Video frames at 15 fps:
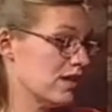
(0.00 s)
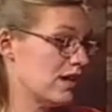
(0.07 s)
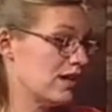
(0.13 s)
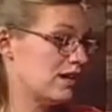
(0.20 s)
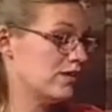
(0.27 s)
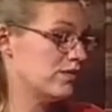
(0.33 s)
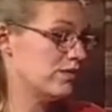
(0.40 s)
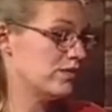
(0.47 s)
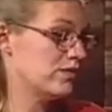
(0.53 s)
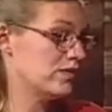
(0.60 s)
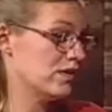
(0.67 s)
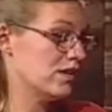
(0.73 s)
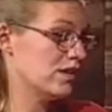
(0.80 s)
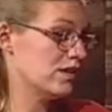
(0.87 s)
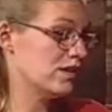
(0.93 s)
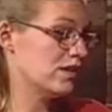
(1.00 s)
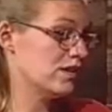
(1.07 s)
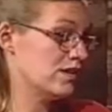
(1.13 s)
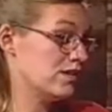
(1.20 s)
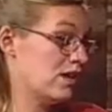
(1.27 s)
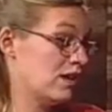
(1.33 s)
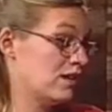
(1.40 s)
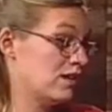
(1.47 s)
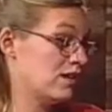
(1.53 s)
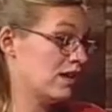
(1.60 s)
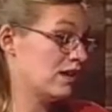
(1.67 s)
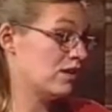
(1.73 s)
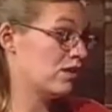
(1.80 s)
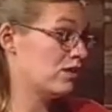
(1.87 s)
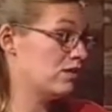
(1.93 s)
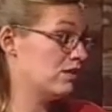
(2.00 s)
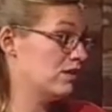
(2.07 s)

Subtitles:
Yeah. It is hard to let go.